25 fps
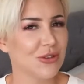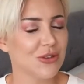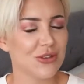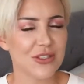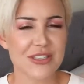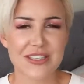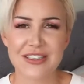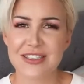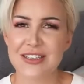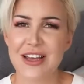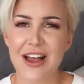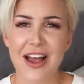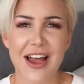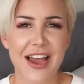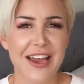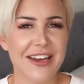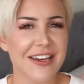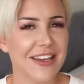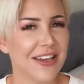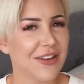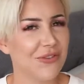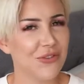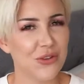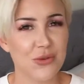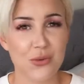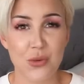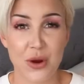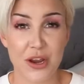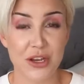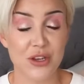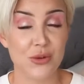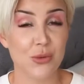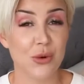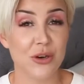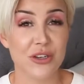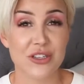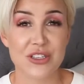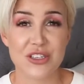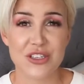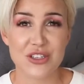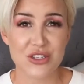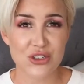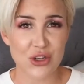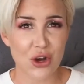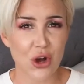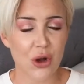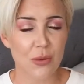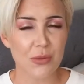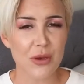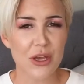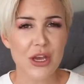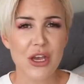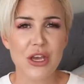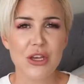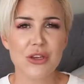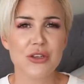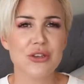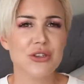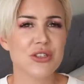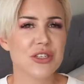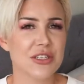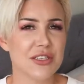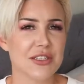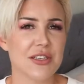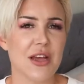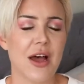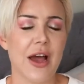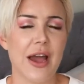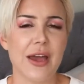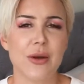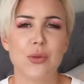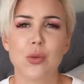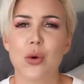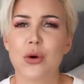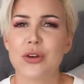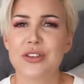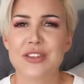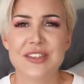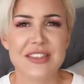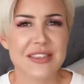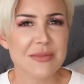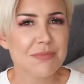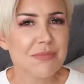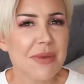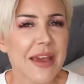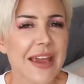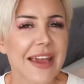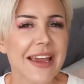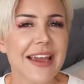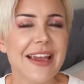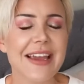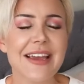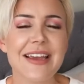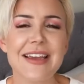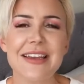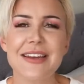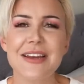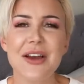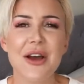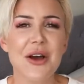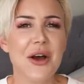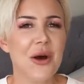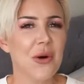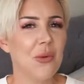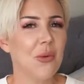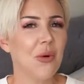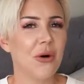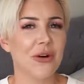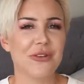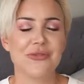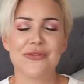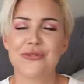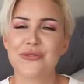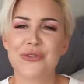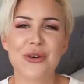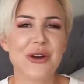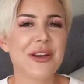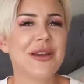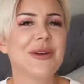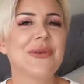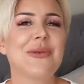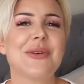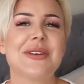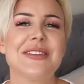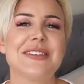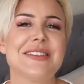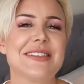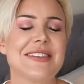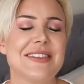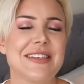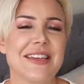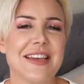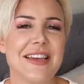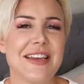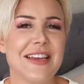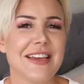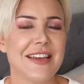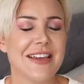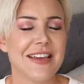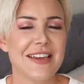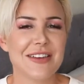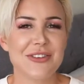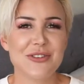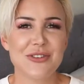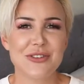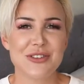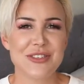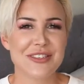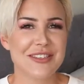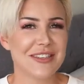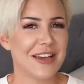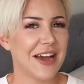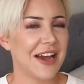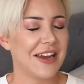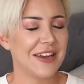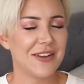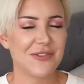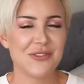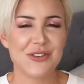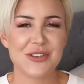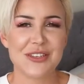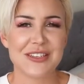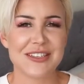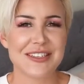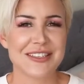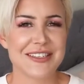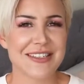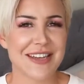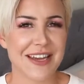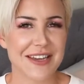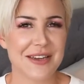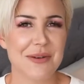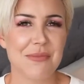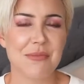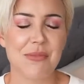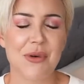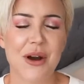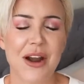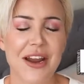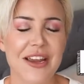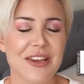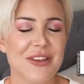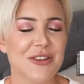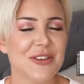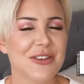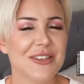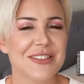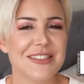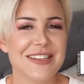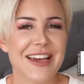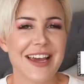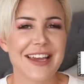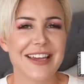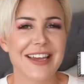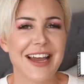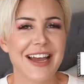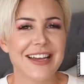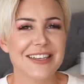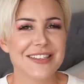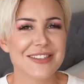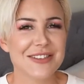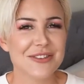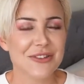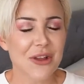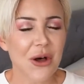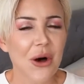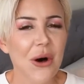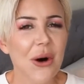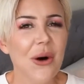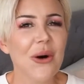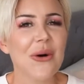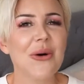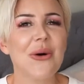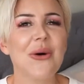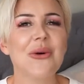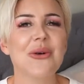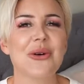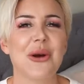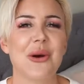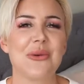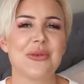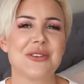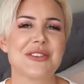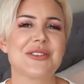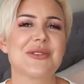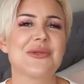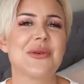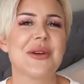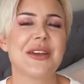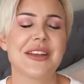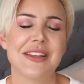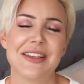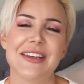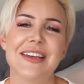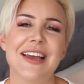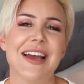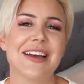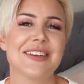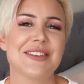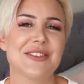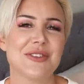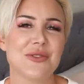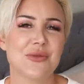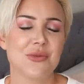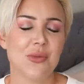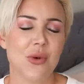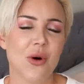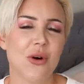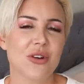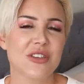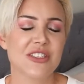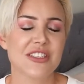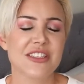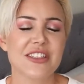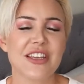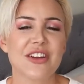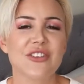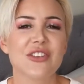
You decide if and when you want to stop. You decide what speed, what frequency. You decide if you need to take a break. You can take as long or go as quickly as you want.